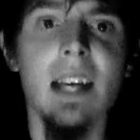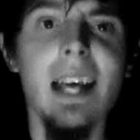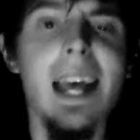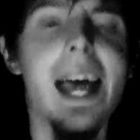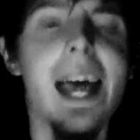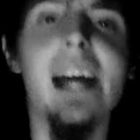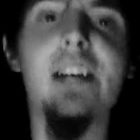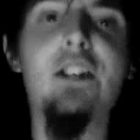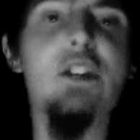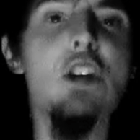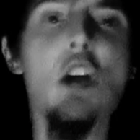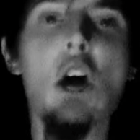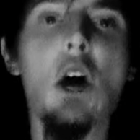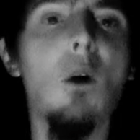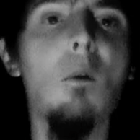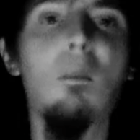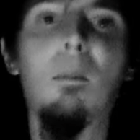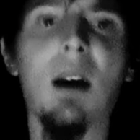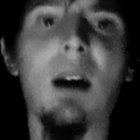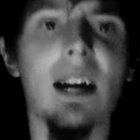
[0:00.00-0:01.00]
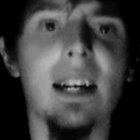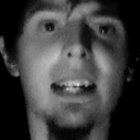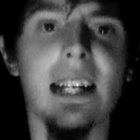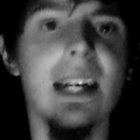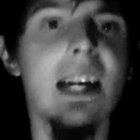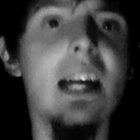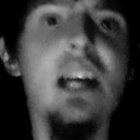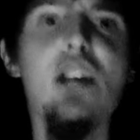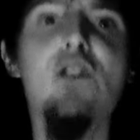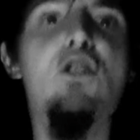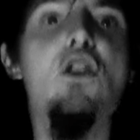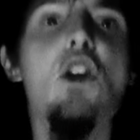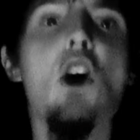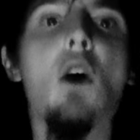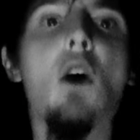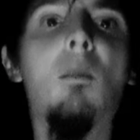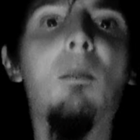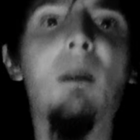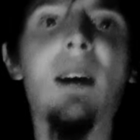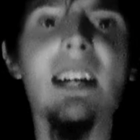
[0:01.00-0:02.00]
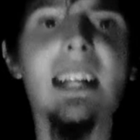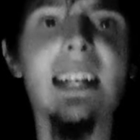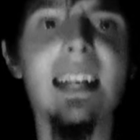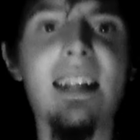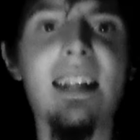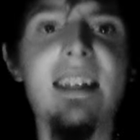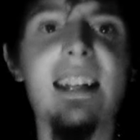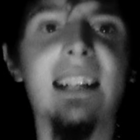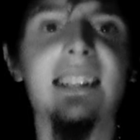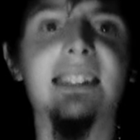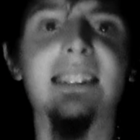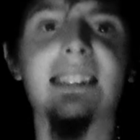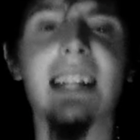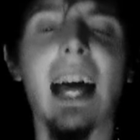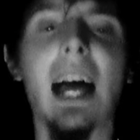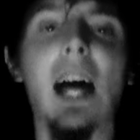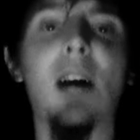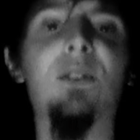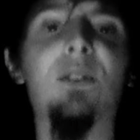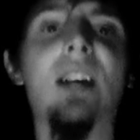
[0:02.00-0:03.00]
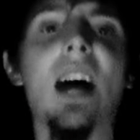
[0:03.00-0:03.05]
And nobody, nobody in this town,